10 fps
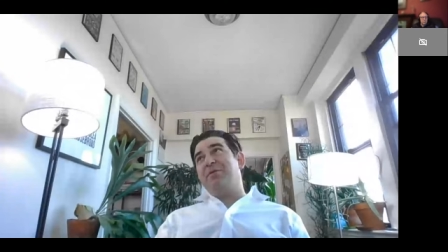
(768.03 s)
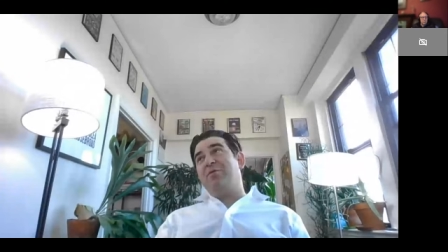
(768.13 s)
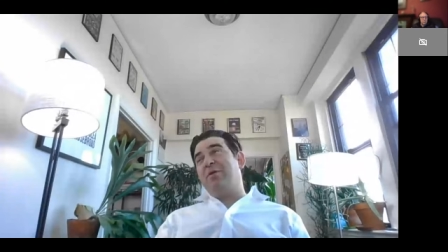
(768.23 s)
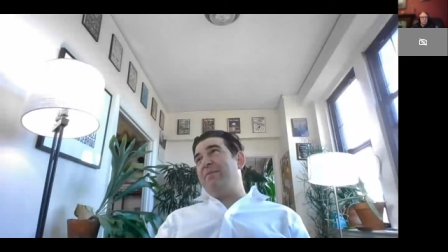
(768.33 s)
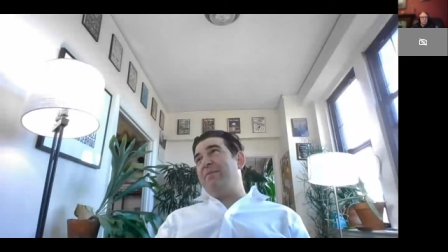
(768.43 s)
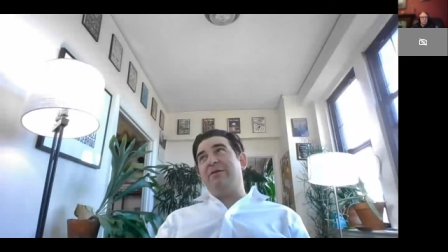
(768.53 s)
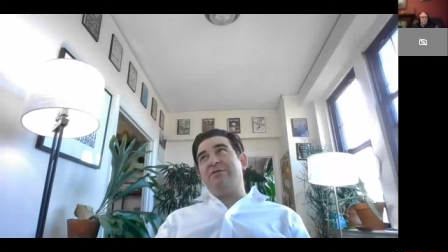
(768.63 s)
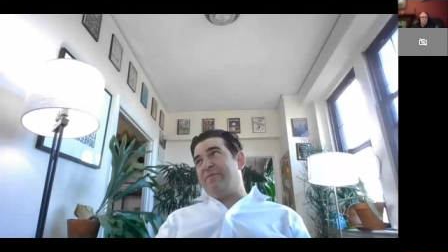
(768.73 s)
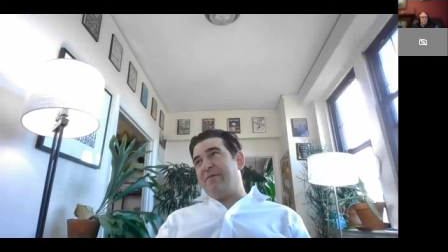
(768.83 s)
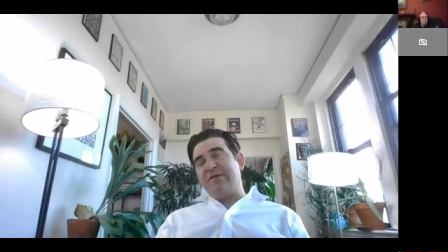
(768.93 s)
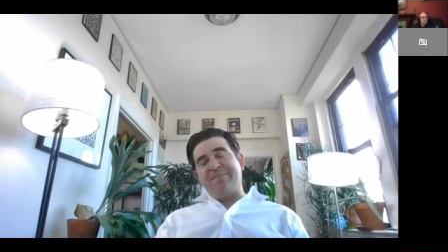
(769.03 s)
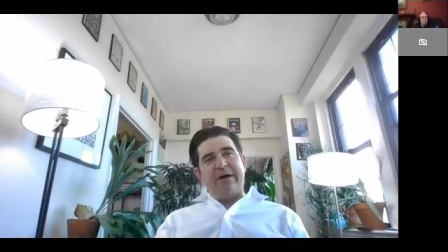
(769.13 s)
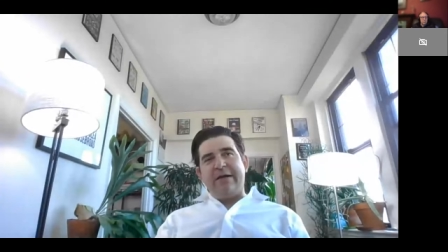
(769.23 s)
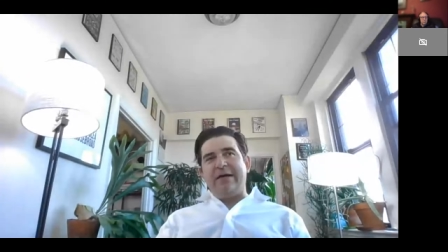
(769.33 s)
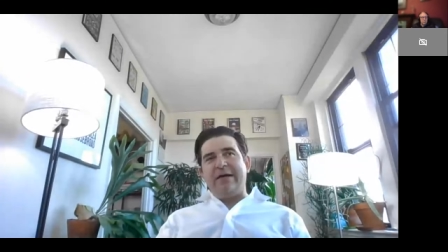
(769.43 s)
when we built our first
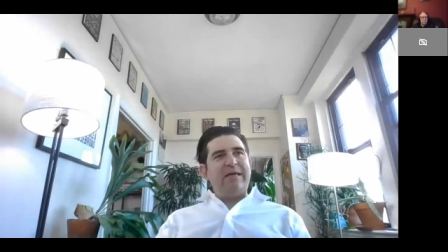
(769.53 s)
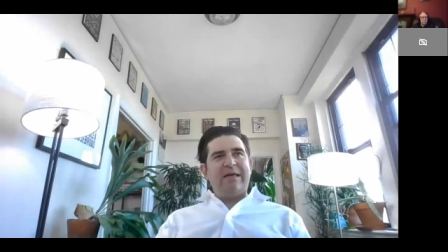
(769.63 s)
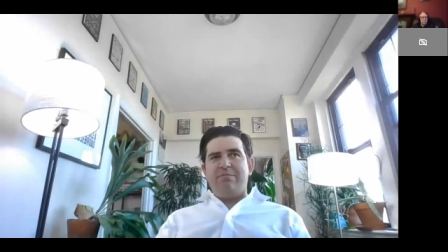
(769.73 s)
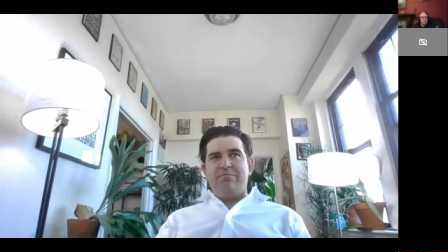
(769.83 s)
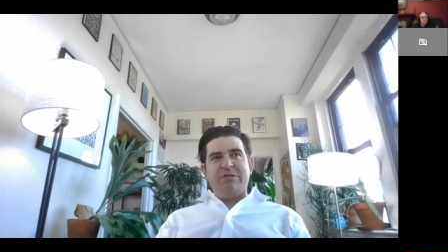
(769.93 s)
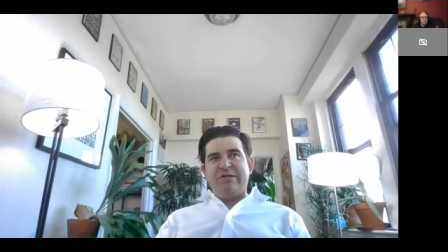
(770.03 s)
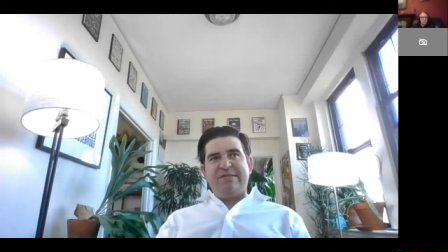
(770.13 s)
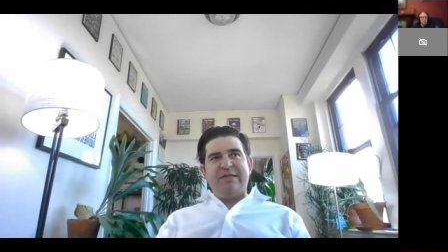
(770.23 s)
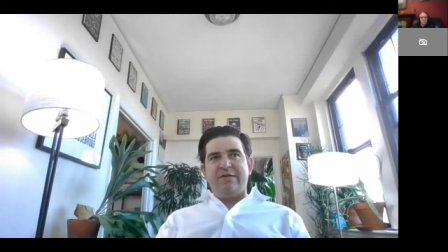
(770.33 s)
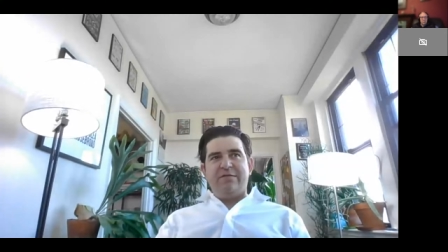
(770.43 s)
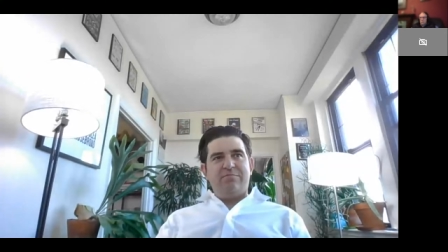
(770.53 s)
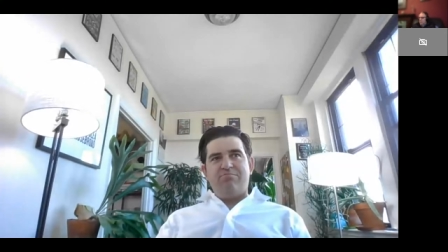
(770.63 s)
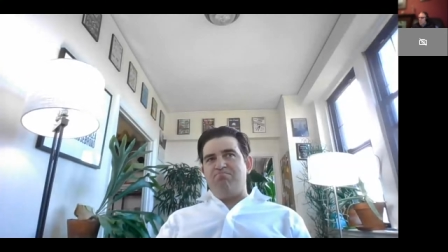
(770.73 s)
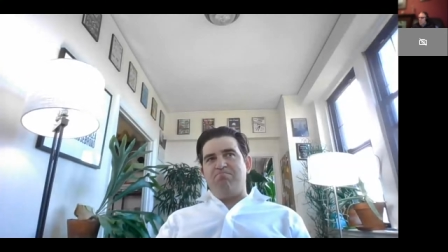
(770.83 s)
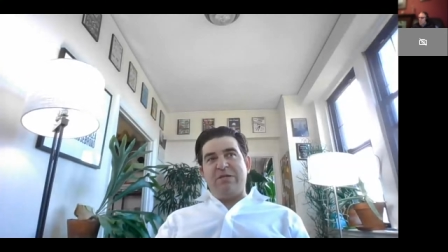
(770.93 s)
product, it just didn't
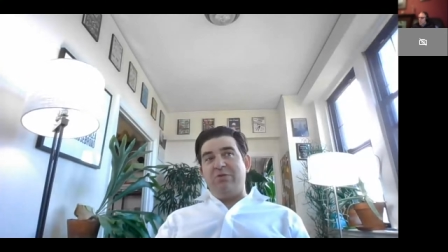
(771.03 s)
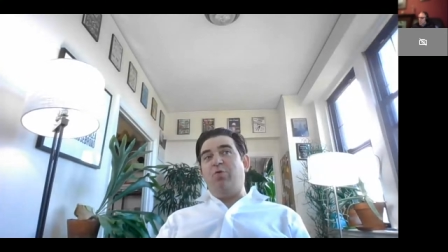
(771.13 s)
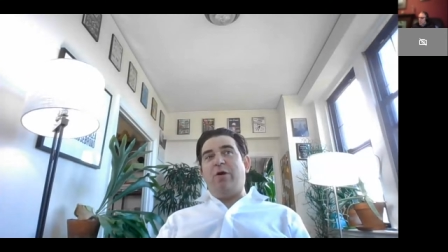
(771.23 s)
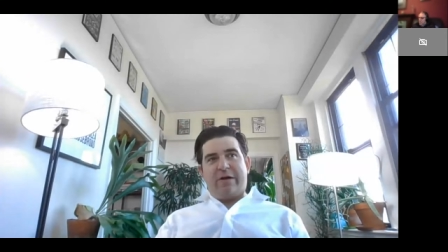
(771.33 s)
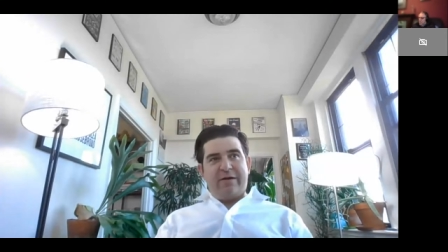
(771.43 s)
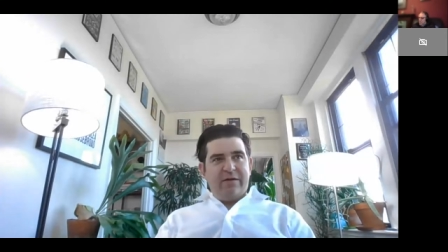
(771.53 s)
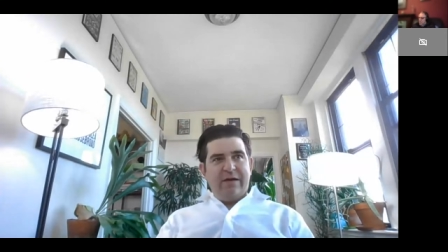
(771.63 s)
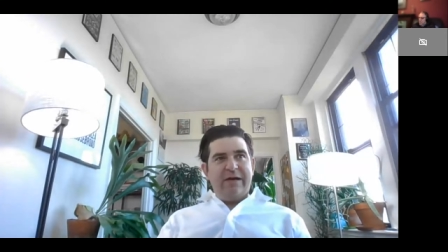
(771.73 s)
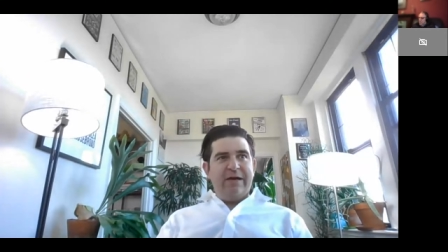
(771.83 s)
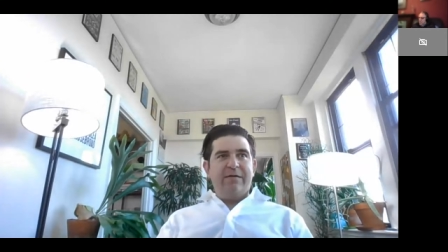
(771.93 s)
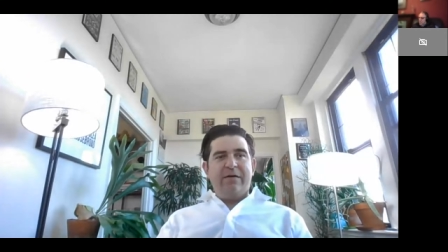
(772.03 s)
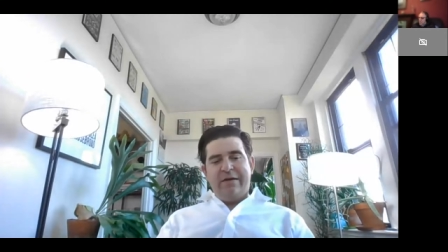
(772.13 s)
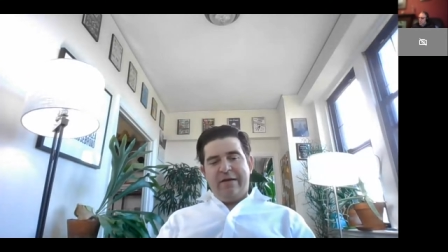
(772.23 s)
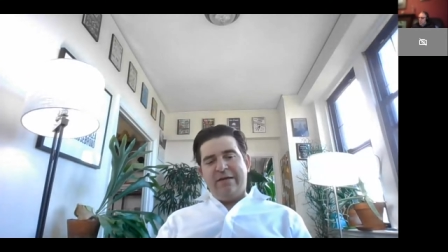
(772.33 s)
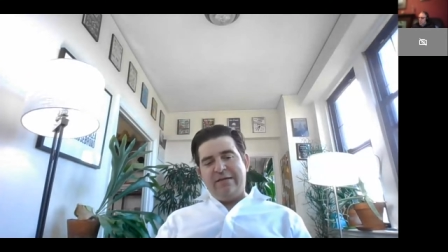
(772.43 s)
didn't work uh,
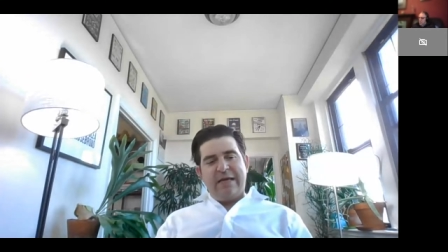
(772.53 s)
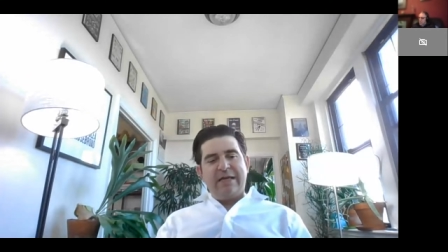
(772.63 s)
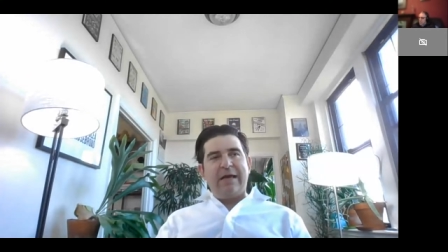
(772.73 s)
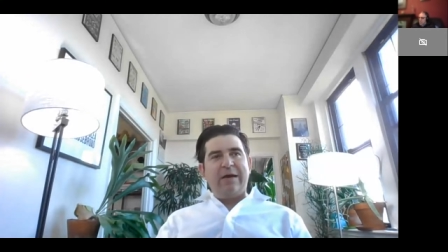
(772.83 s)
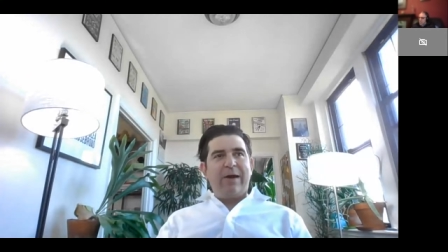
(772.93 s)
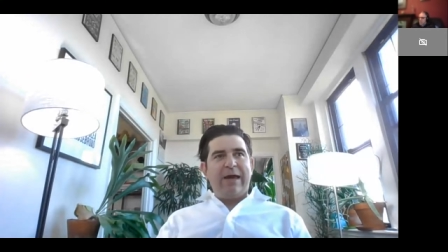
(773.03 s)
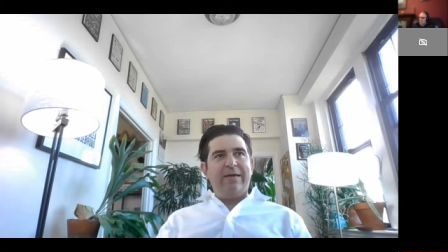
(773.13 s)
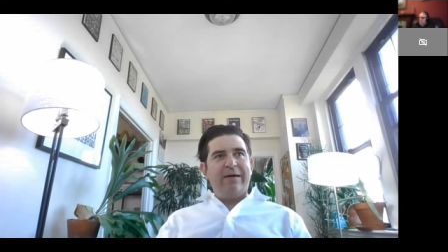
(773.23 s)
uh, in a day-to-day way.